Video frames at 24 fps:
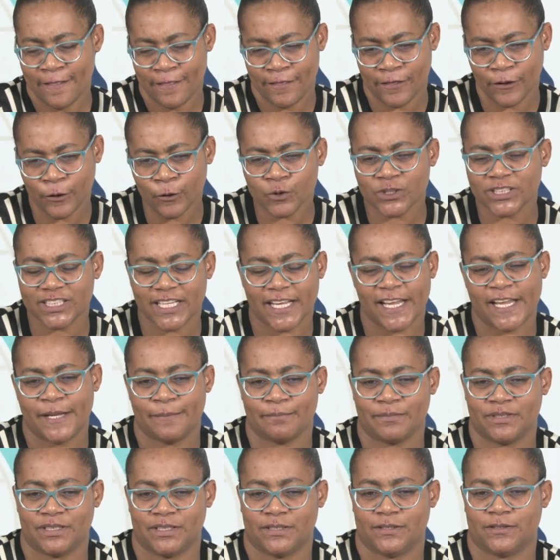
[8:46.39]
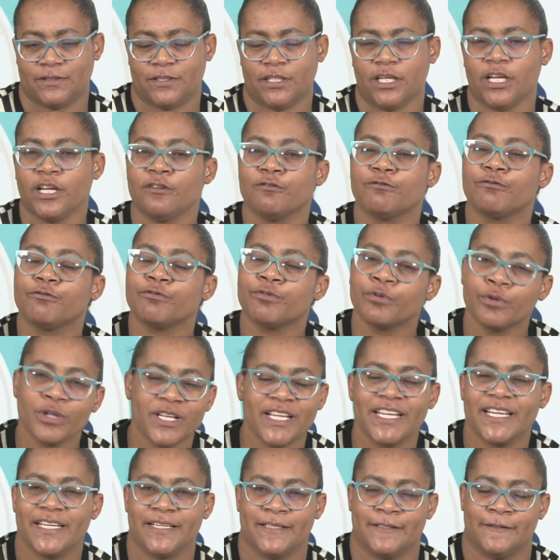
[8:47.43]
those aims in
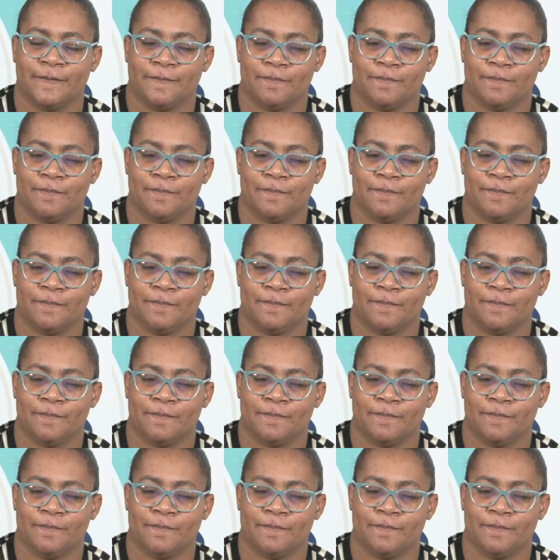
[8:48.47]
fully.